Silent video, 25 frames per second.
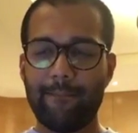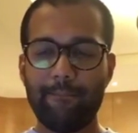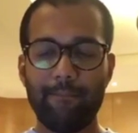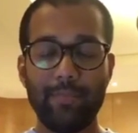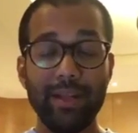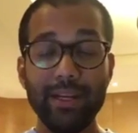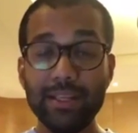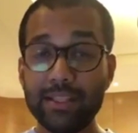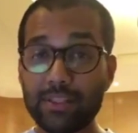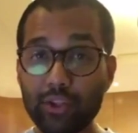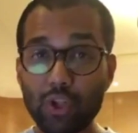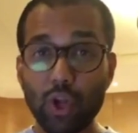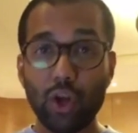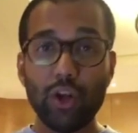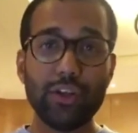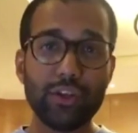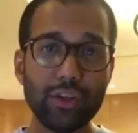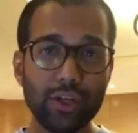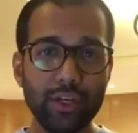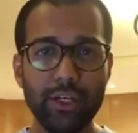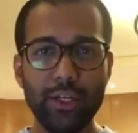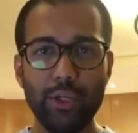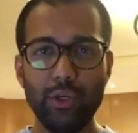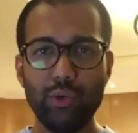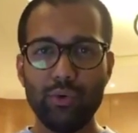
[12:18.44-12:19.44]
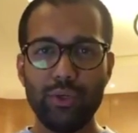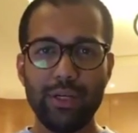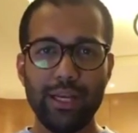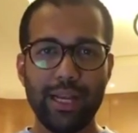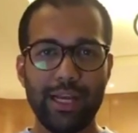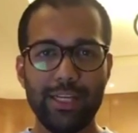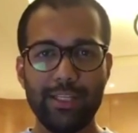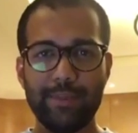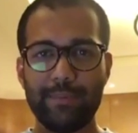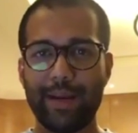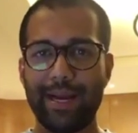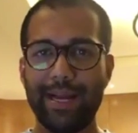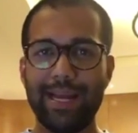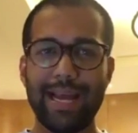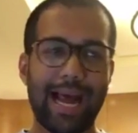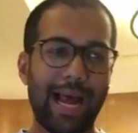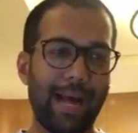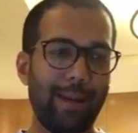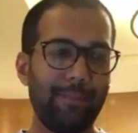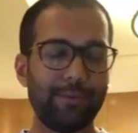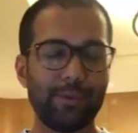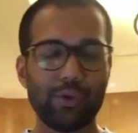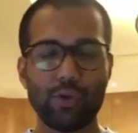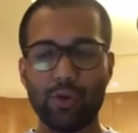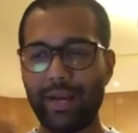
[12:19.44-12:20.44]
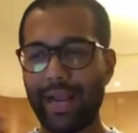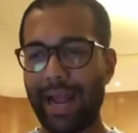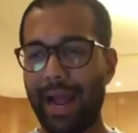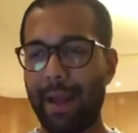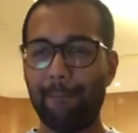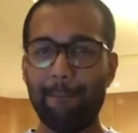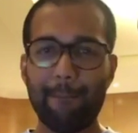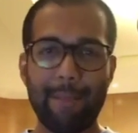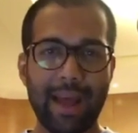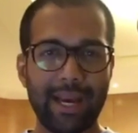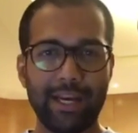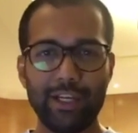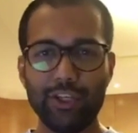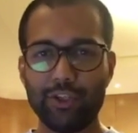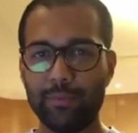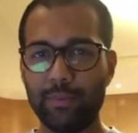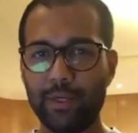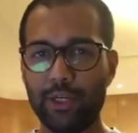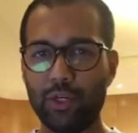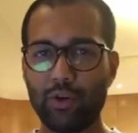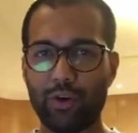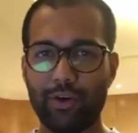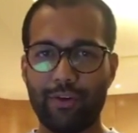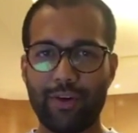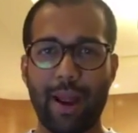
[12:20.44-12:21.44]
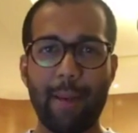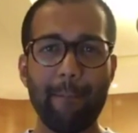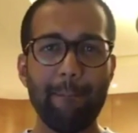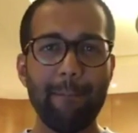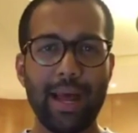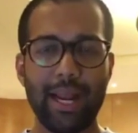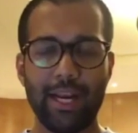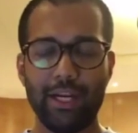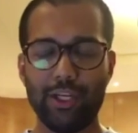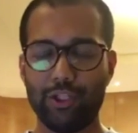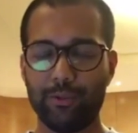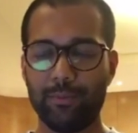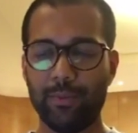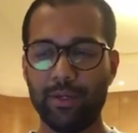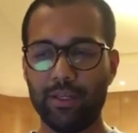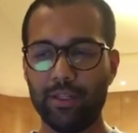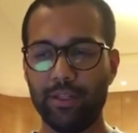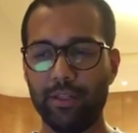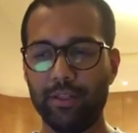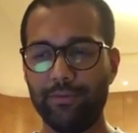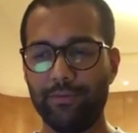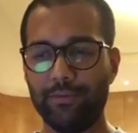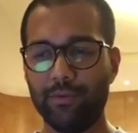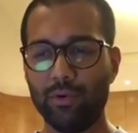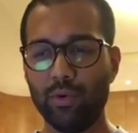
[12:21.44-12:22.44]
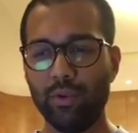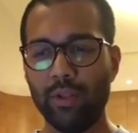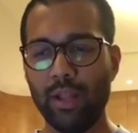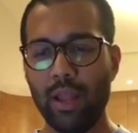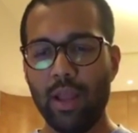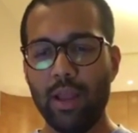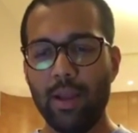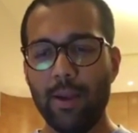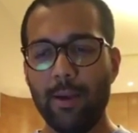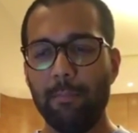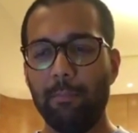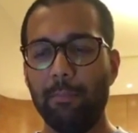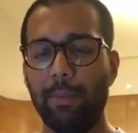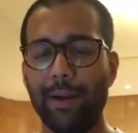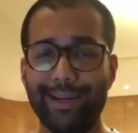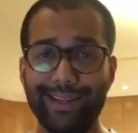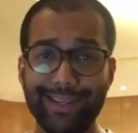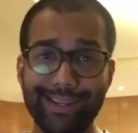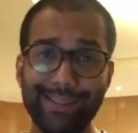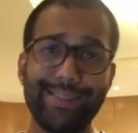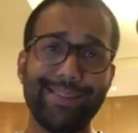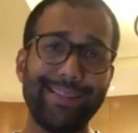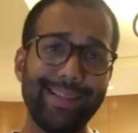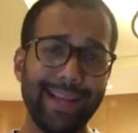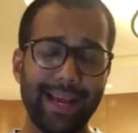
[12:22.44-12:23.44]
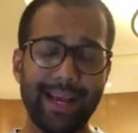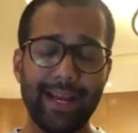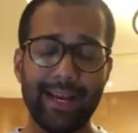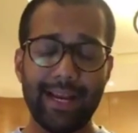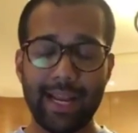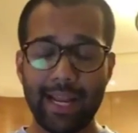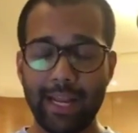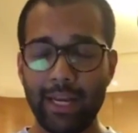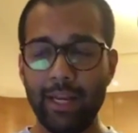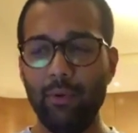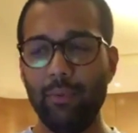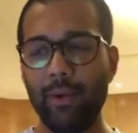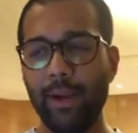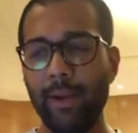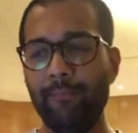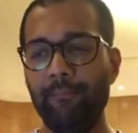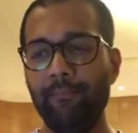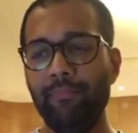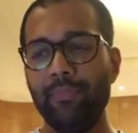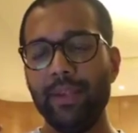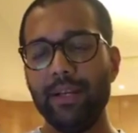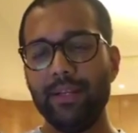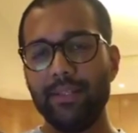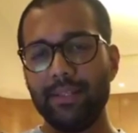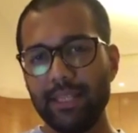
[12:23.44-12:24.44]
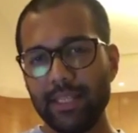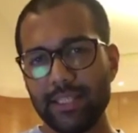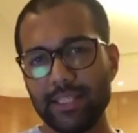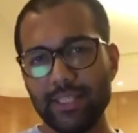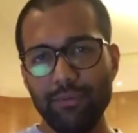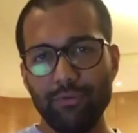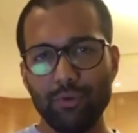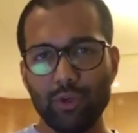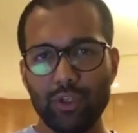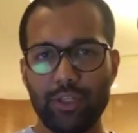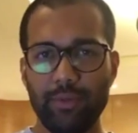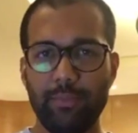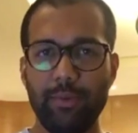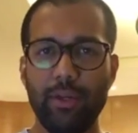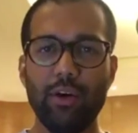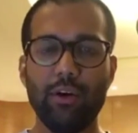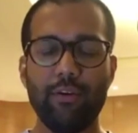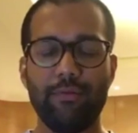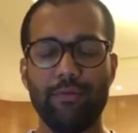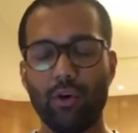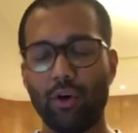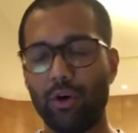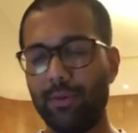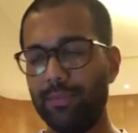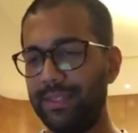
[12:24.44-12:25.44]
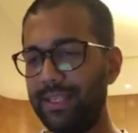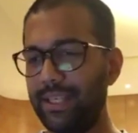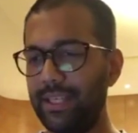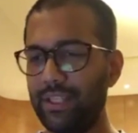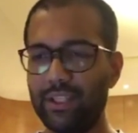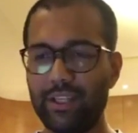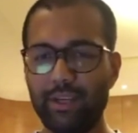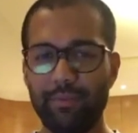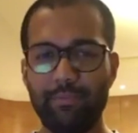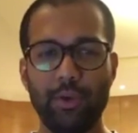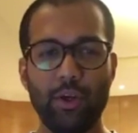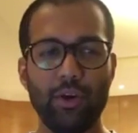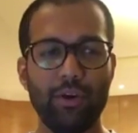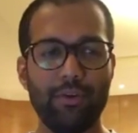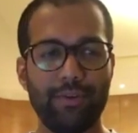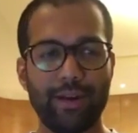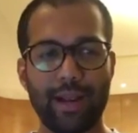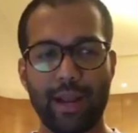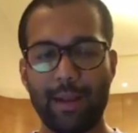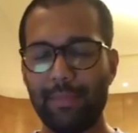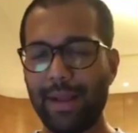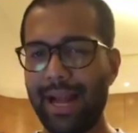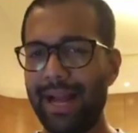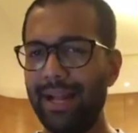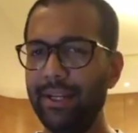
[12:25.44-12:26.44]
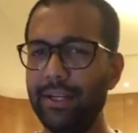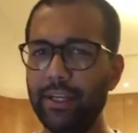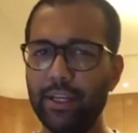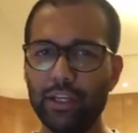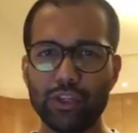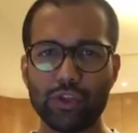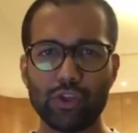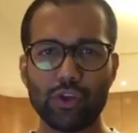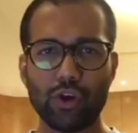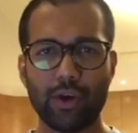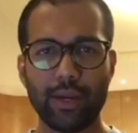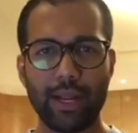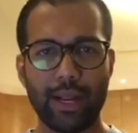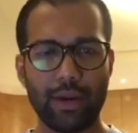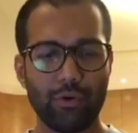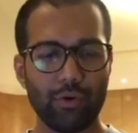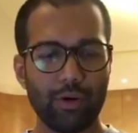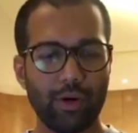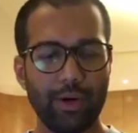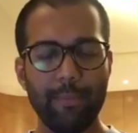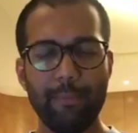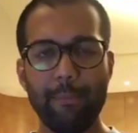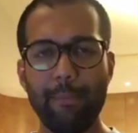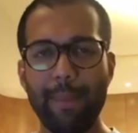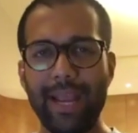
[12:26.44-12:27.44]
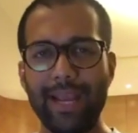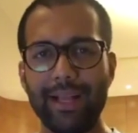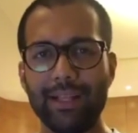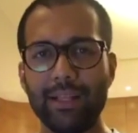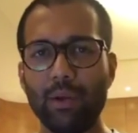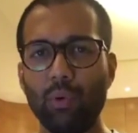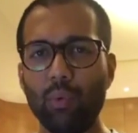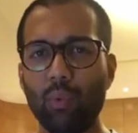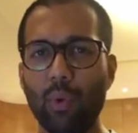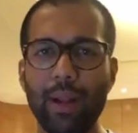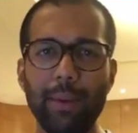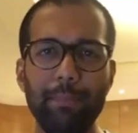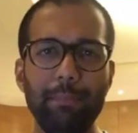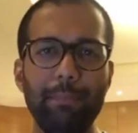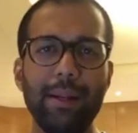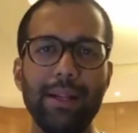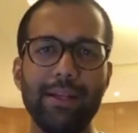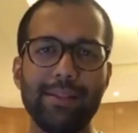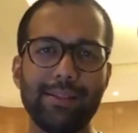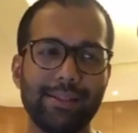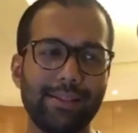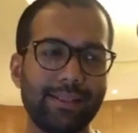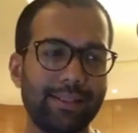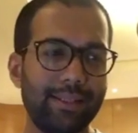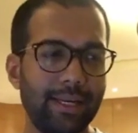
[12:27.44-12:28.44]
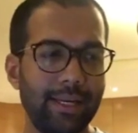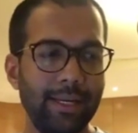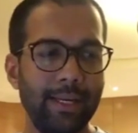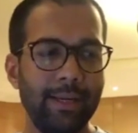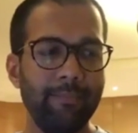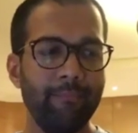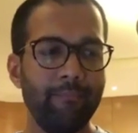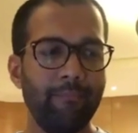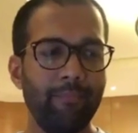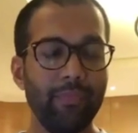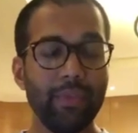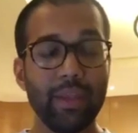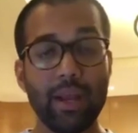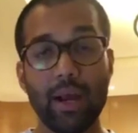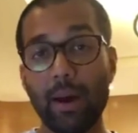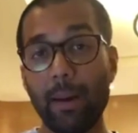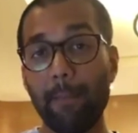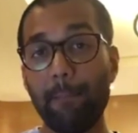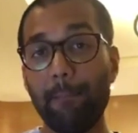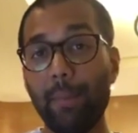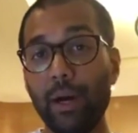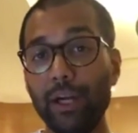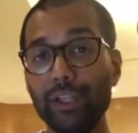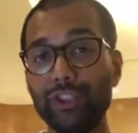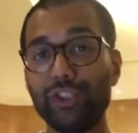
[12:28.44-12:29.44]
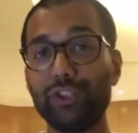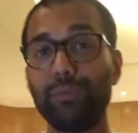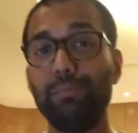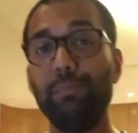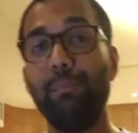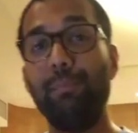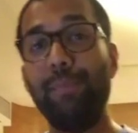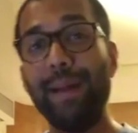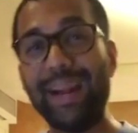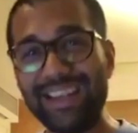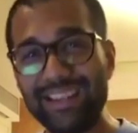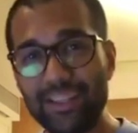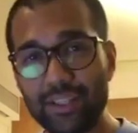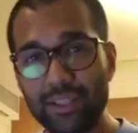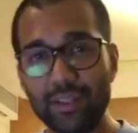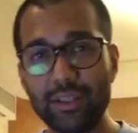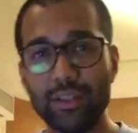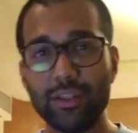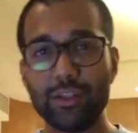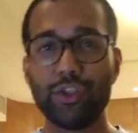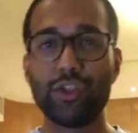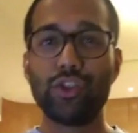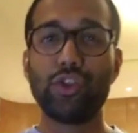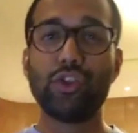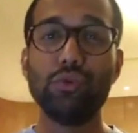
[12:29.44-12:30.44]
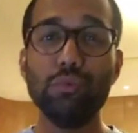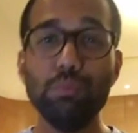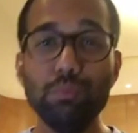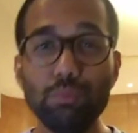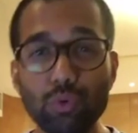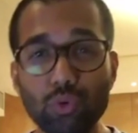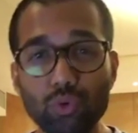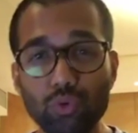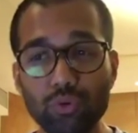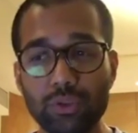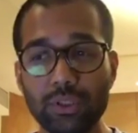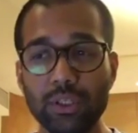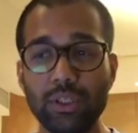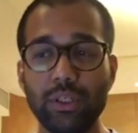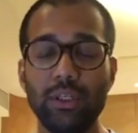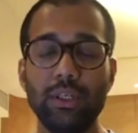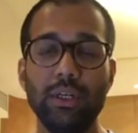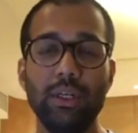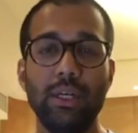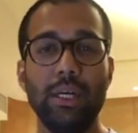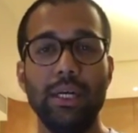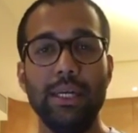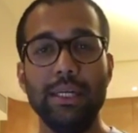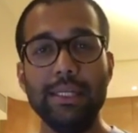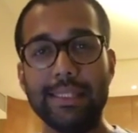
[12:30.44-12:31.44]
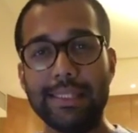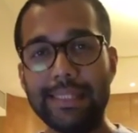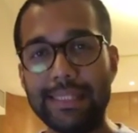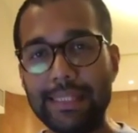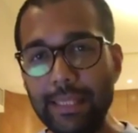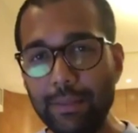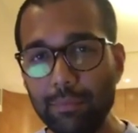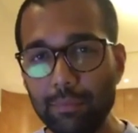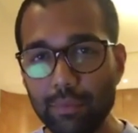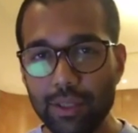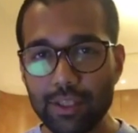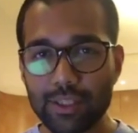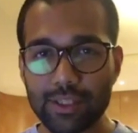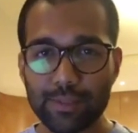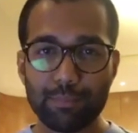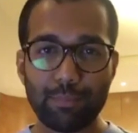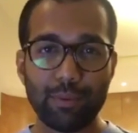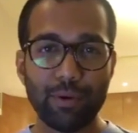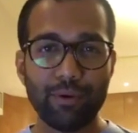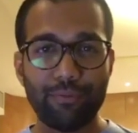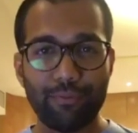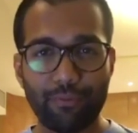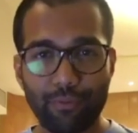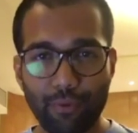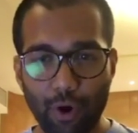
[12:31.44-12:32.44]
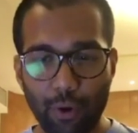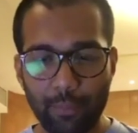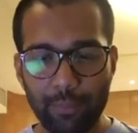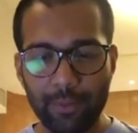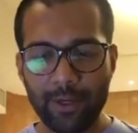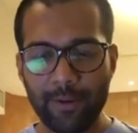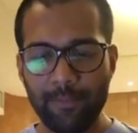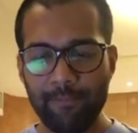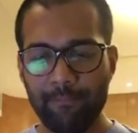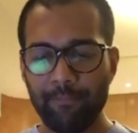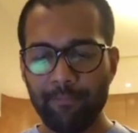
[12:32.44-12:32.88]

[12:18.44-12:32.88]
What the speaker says: is not really utilized by apps or app management or RAM management in the phone, but is there anyway. 64 GB of ROM, 6 GB of RAM, and near stock Android make the OnePlus 3 a much better, smoother, seamless performer